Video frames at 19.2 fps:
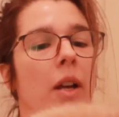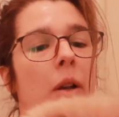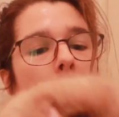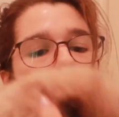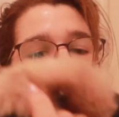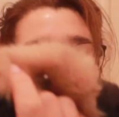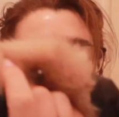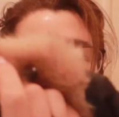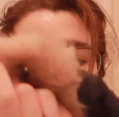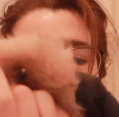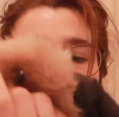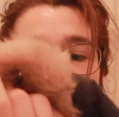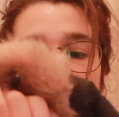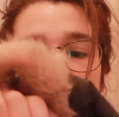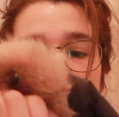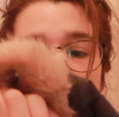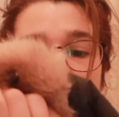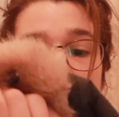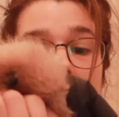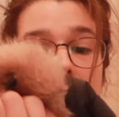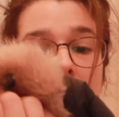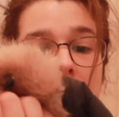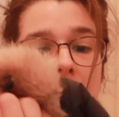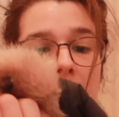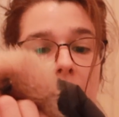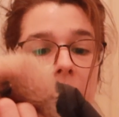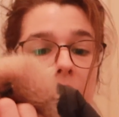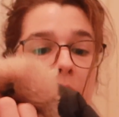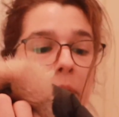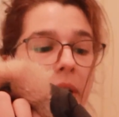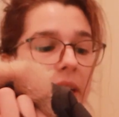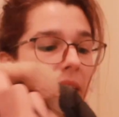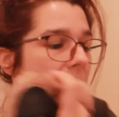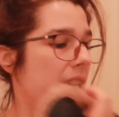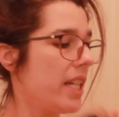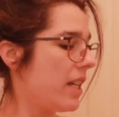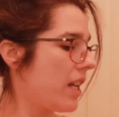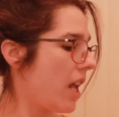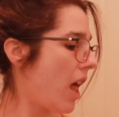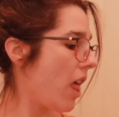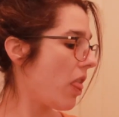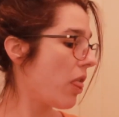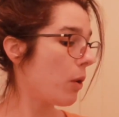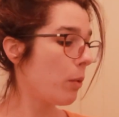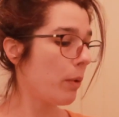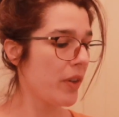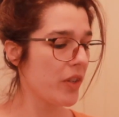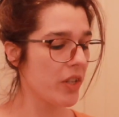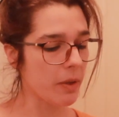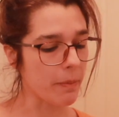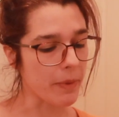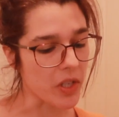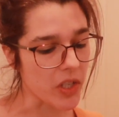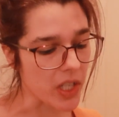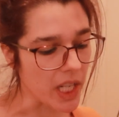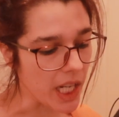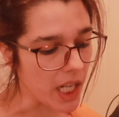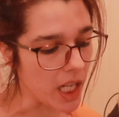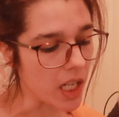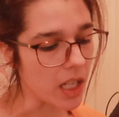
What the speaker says: When in doubt, throw it in the washing machine.